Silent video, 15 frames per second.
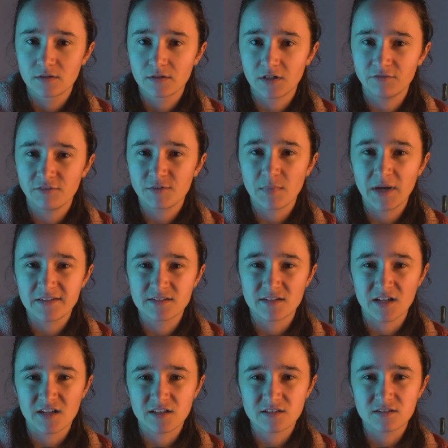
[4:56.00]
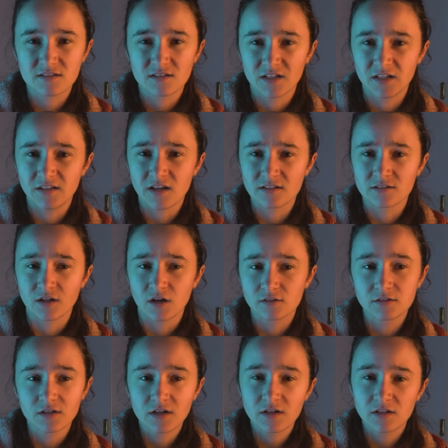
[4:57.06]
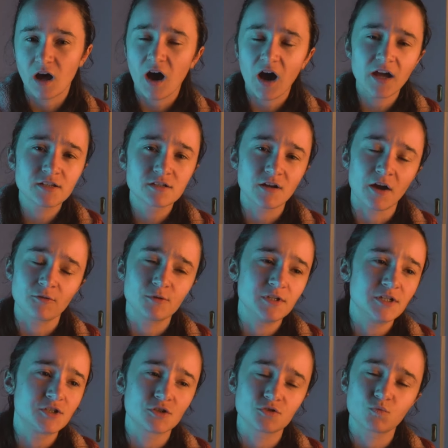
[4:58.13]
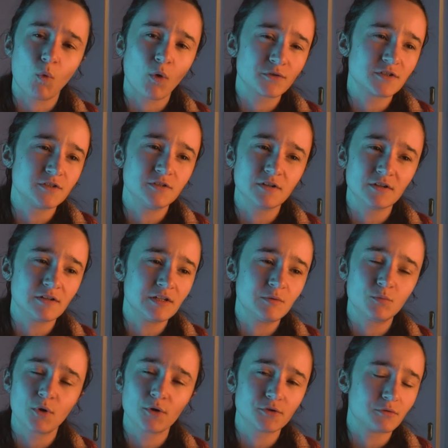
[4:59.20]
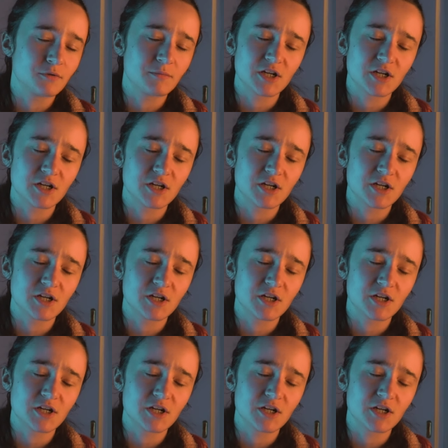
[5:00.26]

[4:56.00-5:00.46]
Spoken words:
If it makes sense, it does not. I really just wanted an embroidery